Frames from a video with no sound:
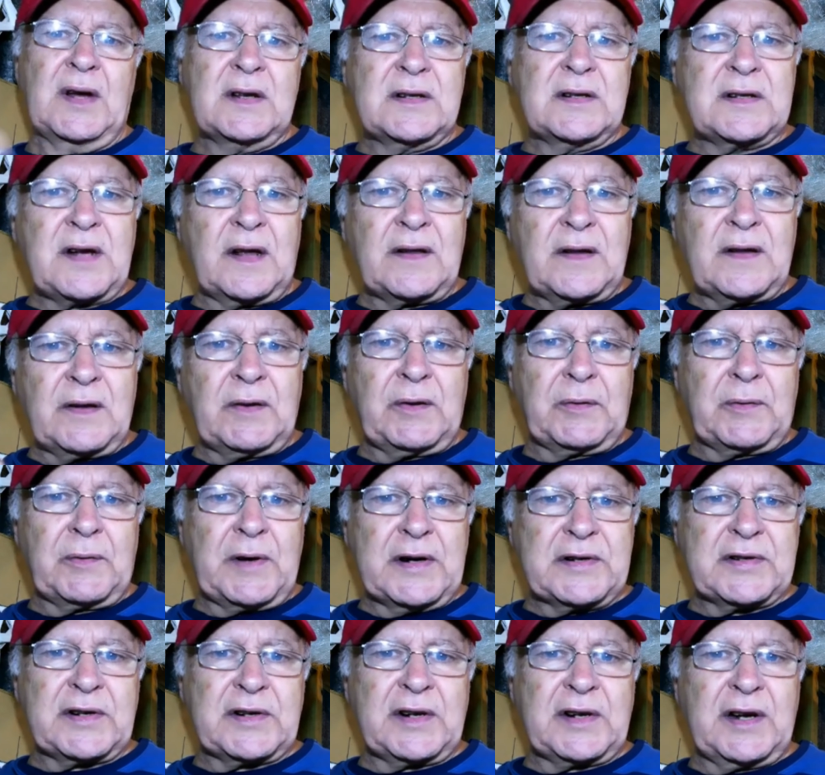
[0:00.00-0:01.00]
so that the
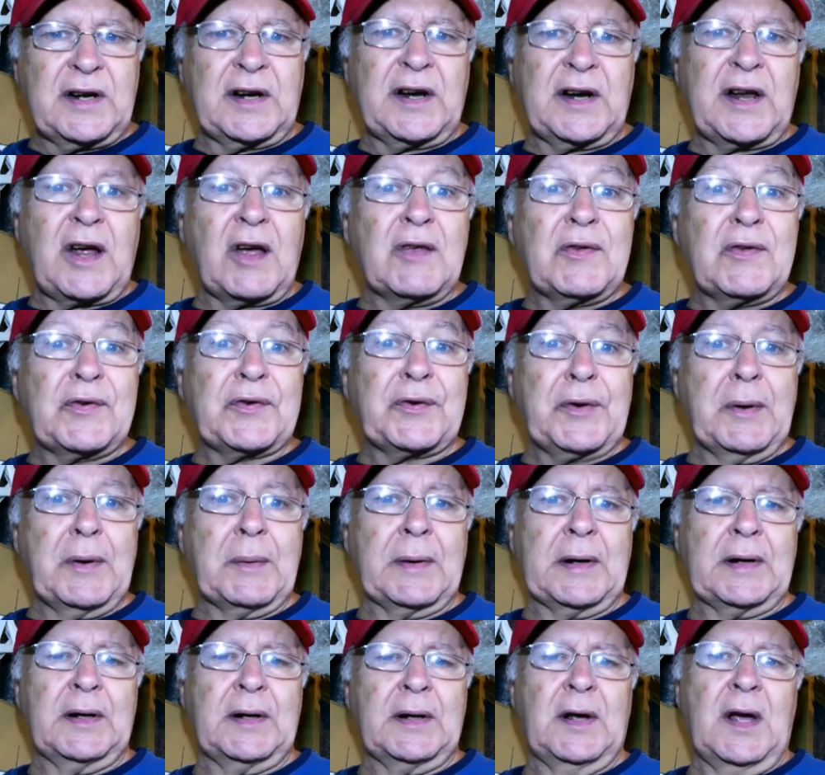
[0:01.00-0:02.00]
resin can go
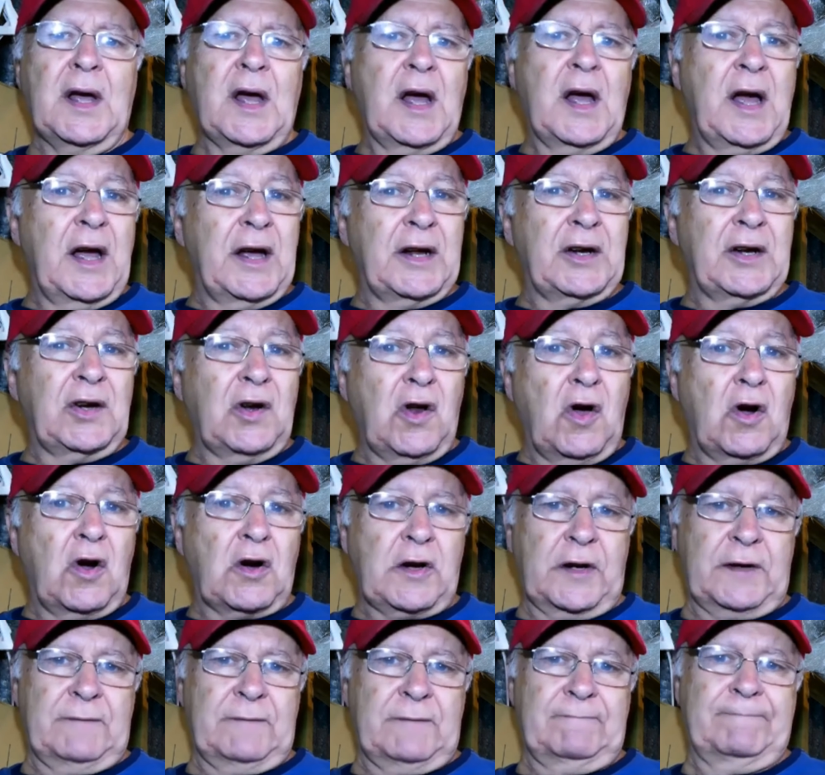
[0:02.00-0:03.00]
through it and lock
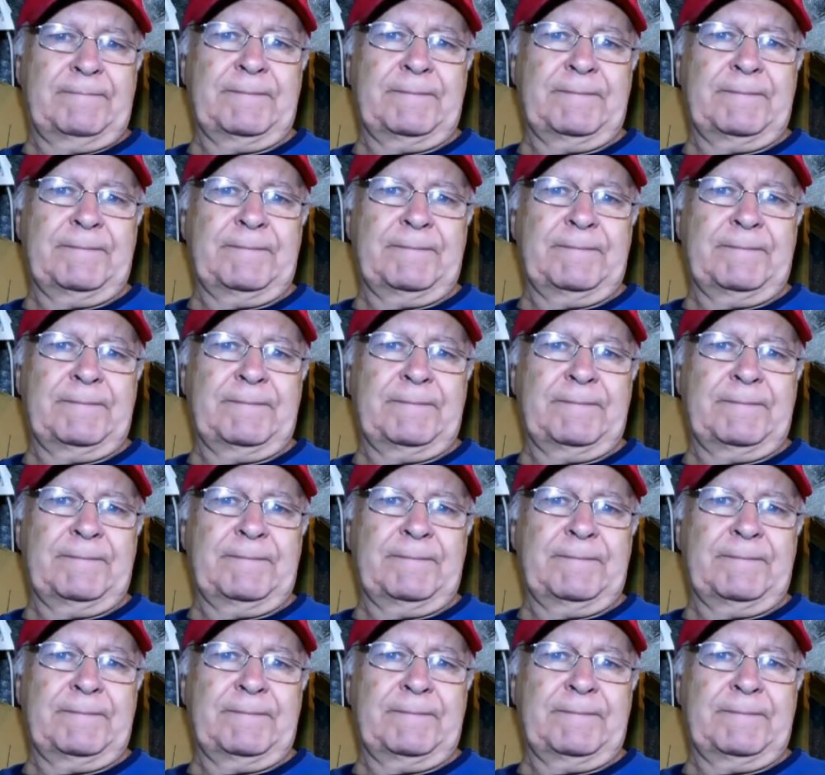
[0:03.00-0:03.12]
it.